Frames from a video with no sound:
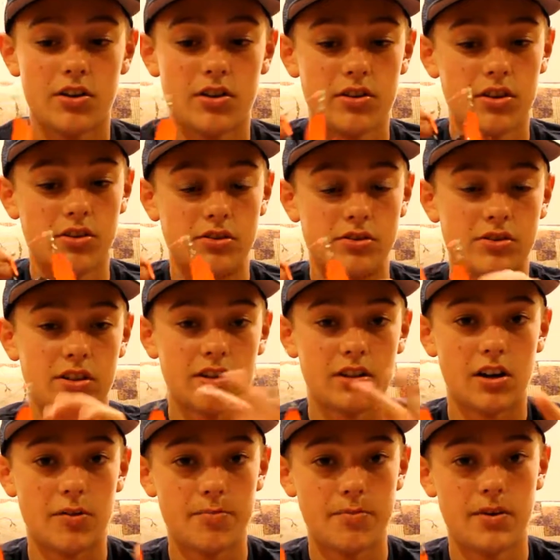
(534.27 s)
they'll stick
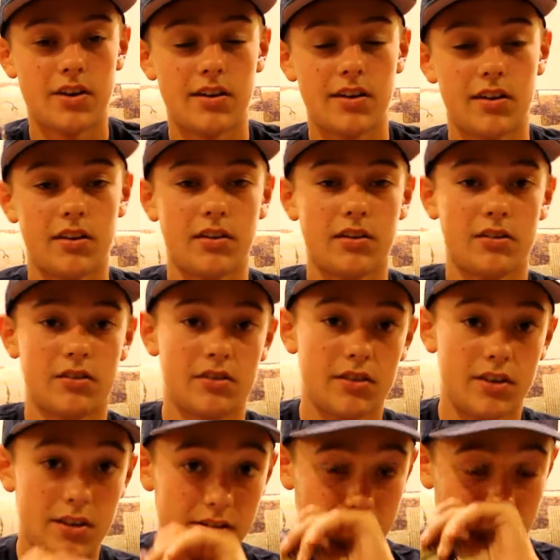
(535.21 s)
up and
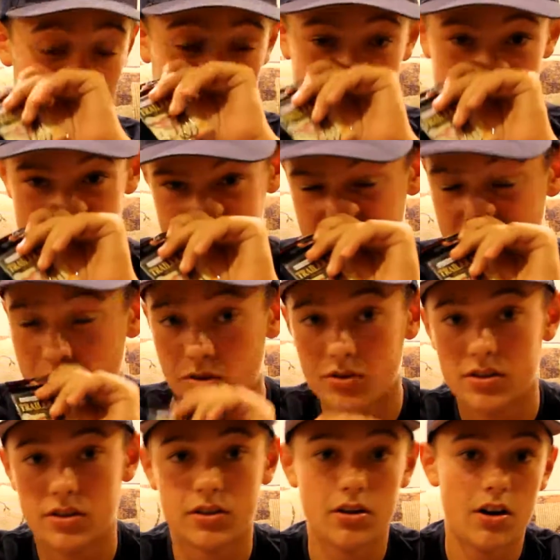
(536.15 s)
they just
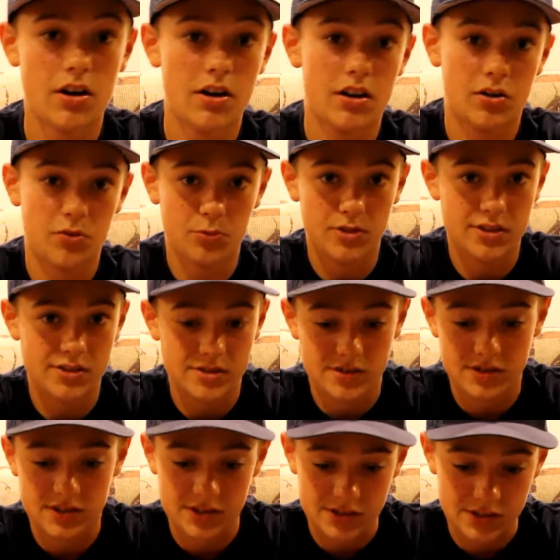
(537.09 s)
don't get caught on weeds
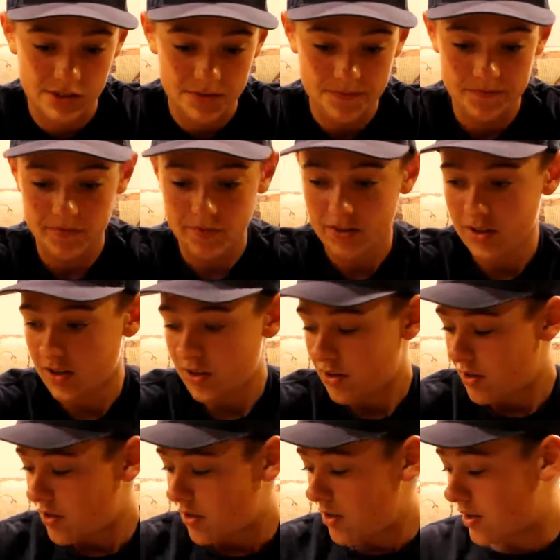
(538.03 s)
as easy.
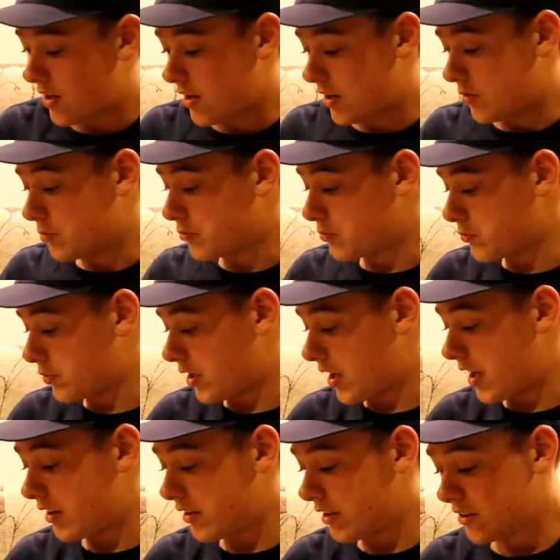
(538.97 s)
And what
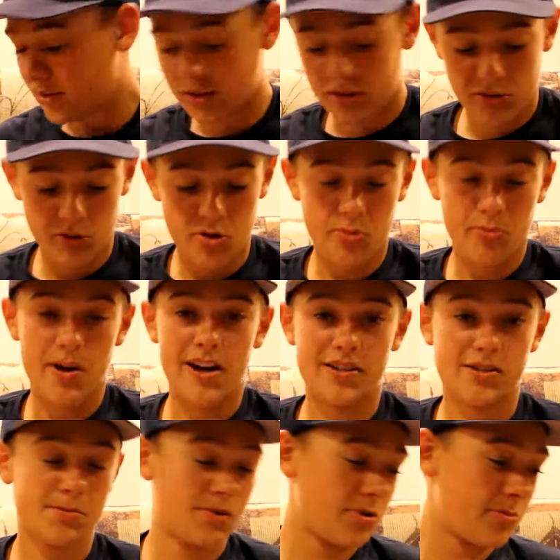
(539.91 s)
I like to throw my
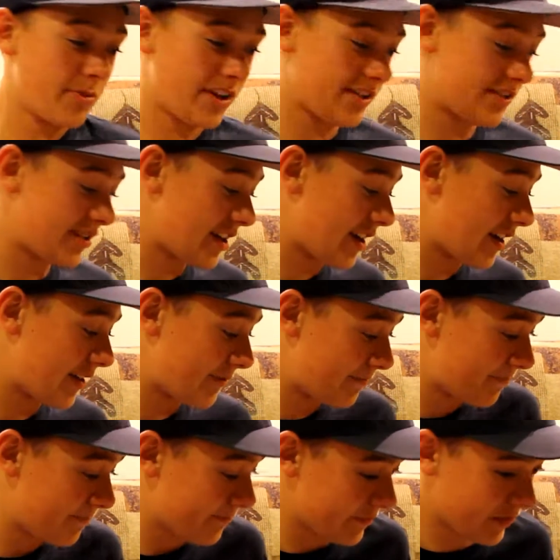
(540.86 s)
spinner baits on
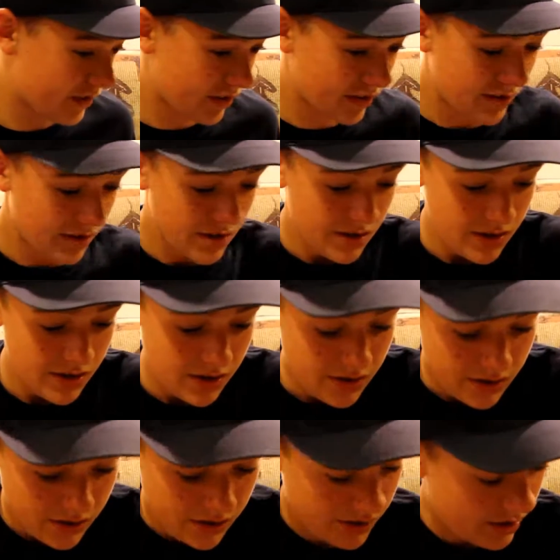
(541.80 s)

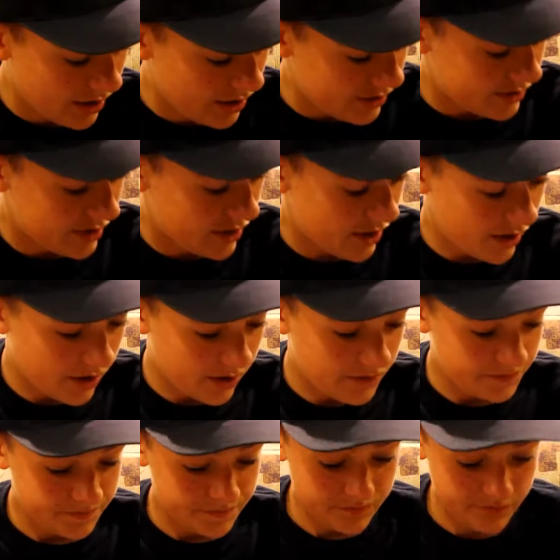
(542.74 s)
is a